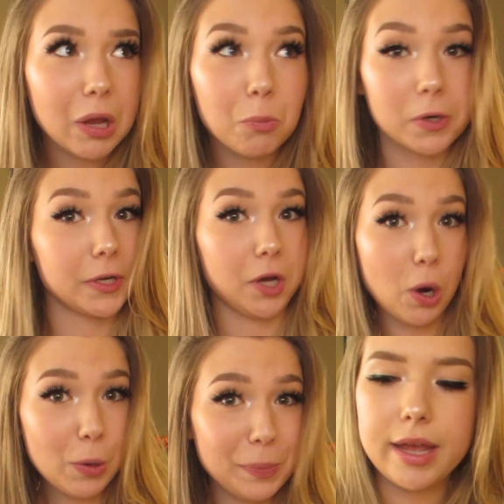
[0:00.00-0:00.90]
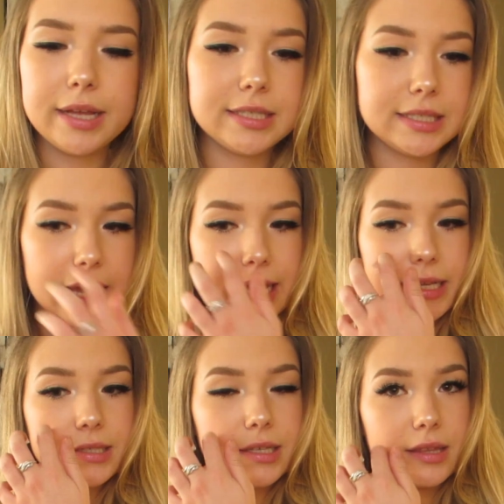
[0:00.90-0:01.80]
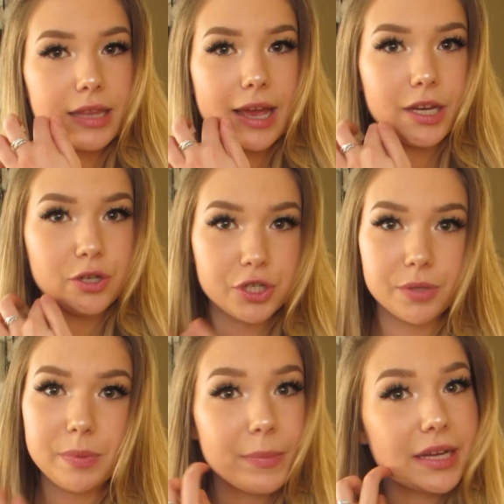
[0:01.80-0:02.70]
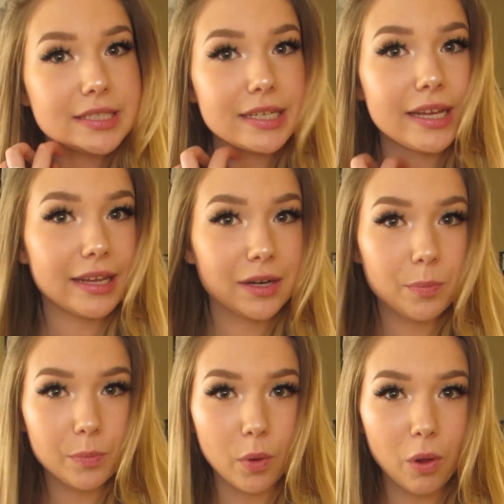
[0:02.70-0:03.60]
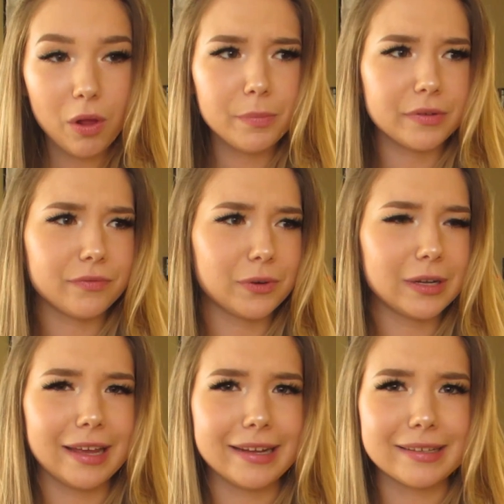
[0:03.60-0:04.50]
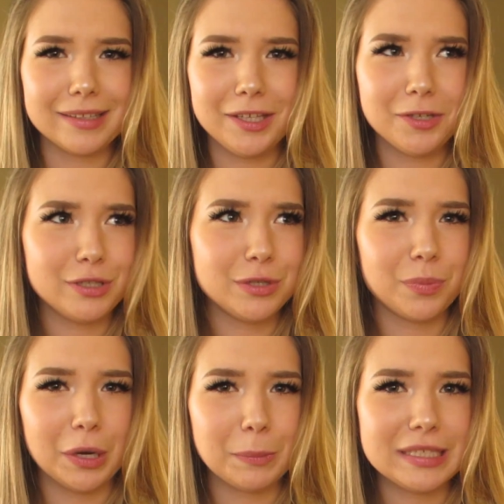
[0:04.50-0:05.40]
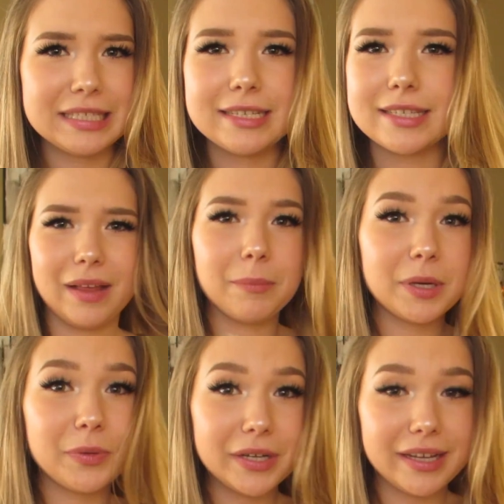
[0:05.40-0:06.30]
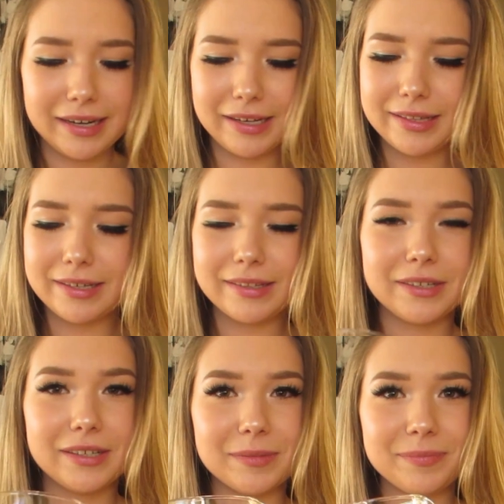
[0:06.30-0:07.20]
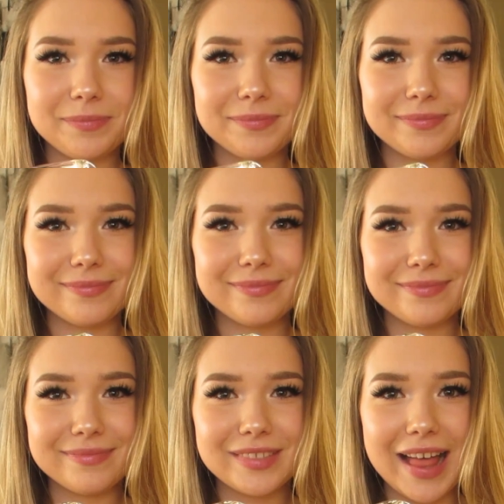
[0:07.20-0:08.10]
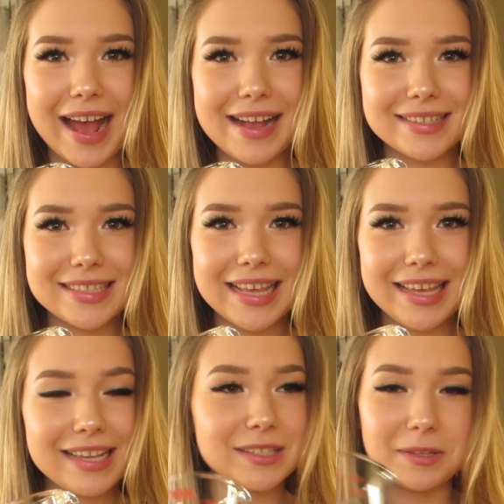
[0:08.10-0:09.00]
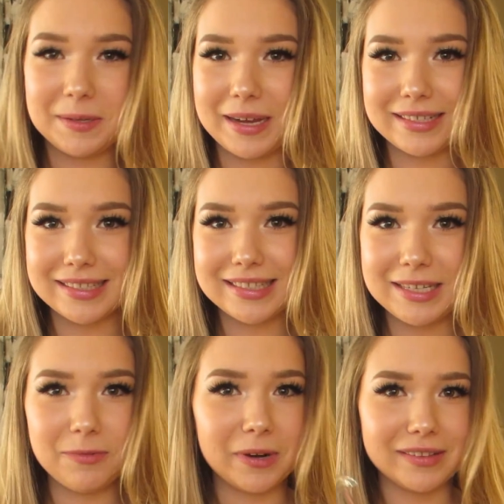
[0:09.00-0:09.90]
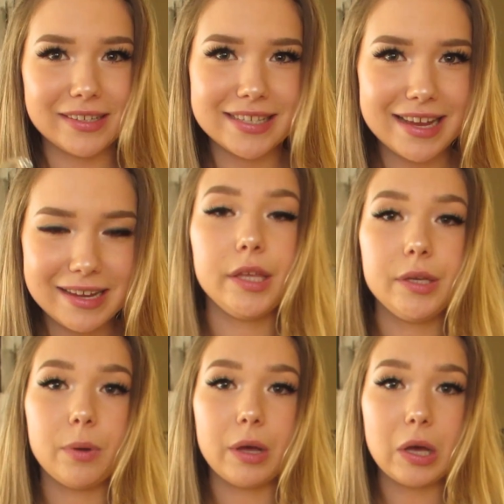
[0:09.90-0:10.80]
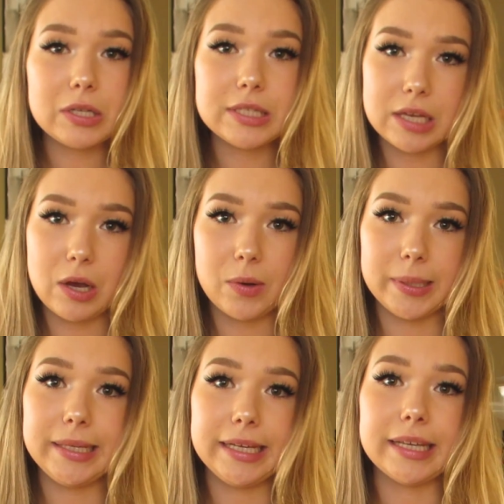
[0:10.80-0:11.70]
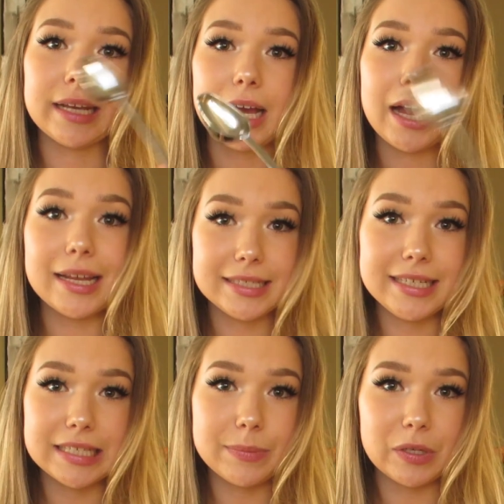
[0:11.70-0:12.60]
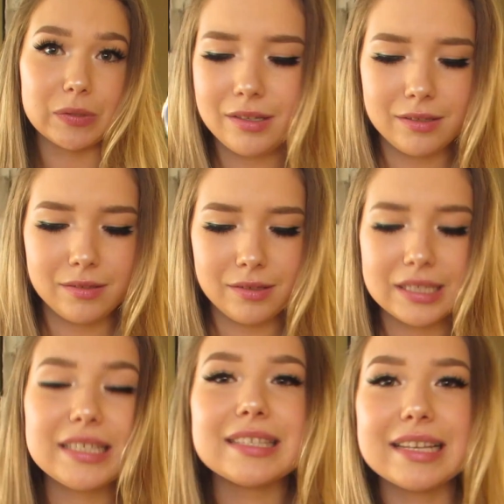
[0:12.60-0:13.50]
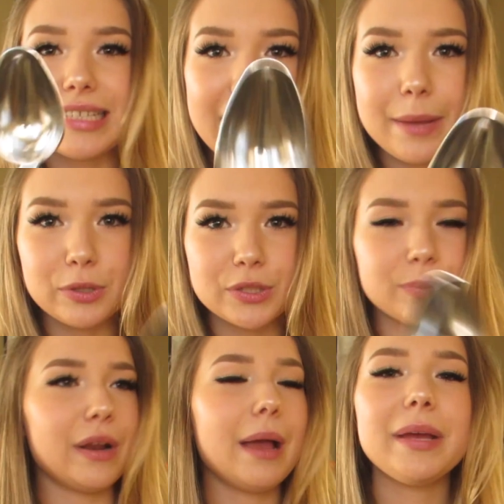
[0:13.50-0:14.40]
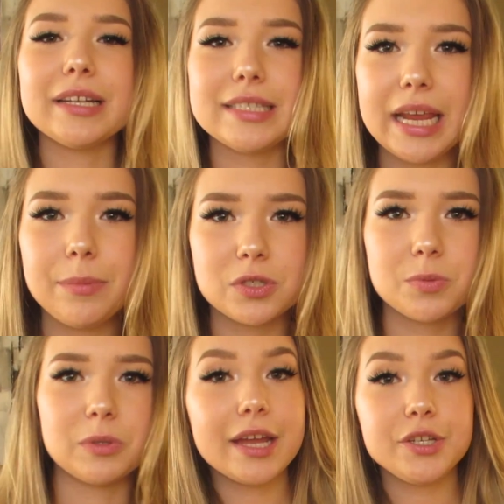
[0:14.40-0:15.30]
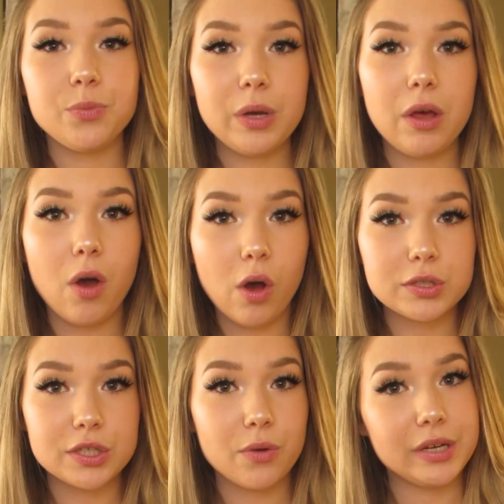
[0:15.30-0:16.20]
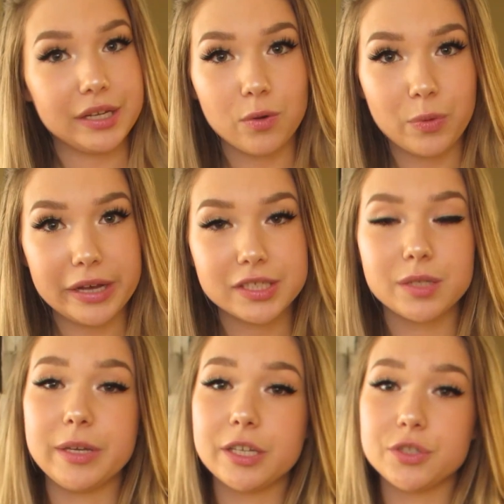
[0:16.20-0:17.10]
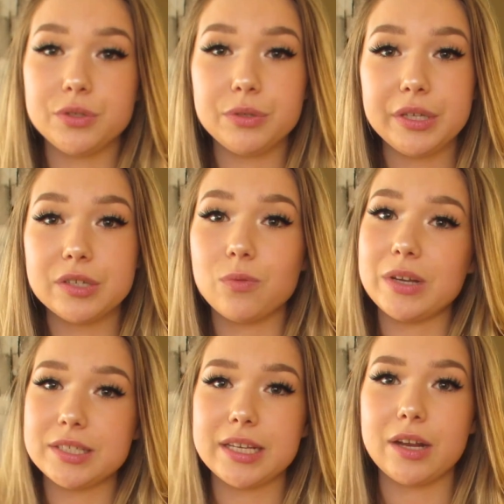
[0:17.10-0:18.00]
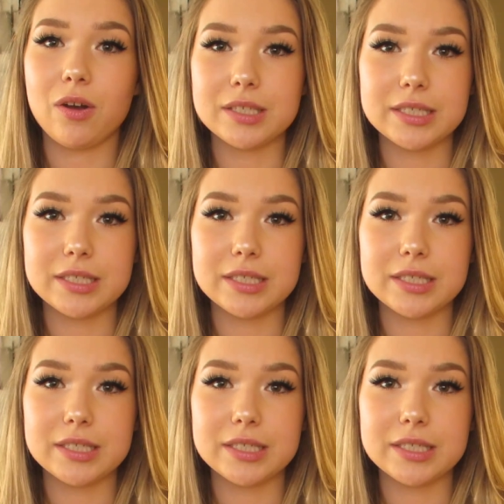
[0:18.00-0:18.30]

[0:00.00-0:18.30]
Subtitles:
we're gonna hope. It says that you should be mixing it in a bowl, but for like YouTube purposes, I'm gonna put it in a clear little glass thingy so that you guys can see what it looks like. You will also need a teaspoon. This is a tablespoon. I meant a tablespoon. And you will also need a whisk because you do need to whisk it all